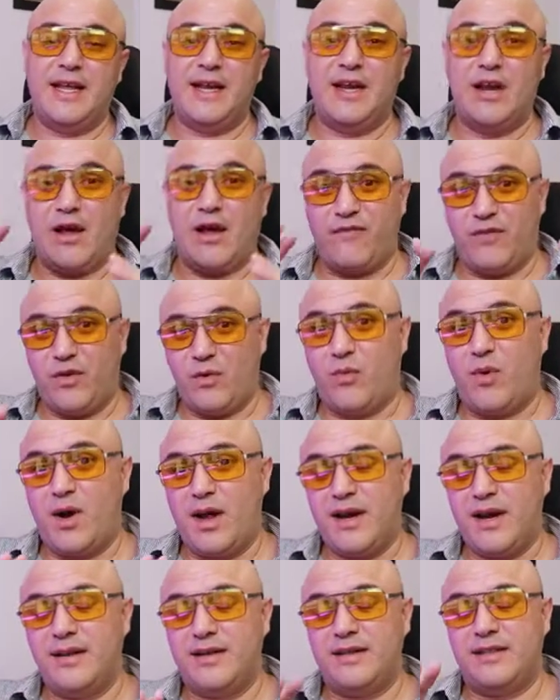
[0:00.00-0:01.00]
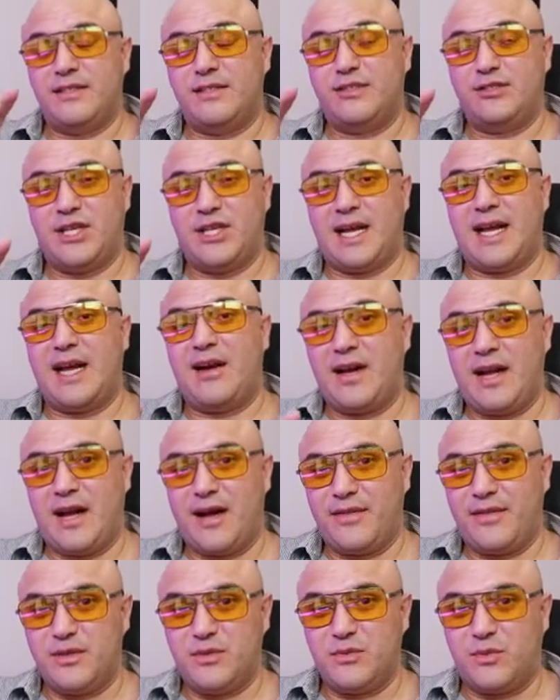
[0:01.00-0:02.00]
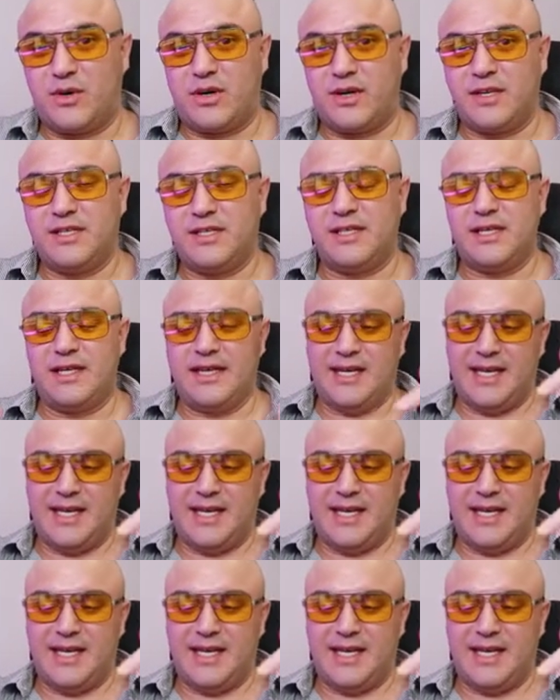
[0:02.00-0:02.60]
Now, if you want to check out how this works,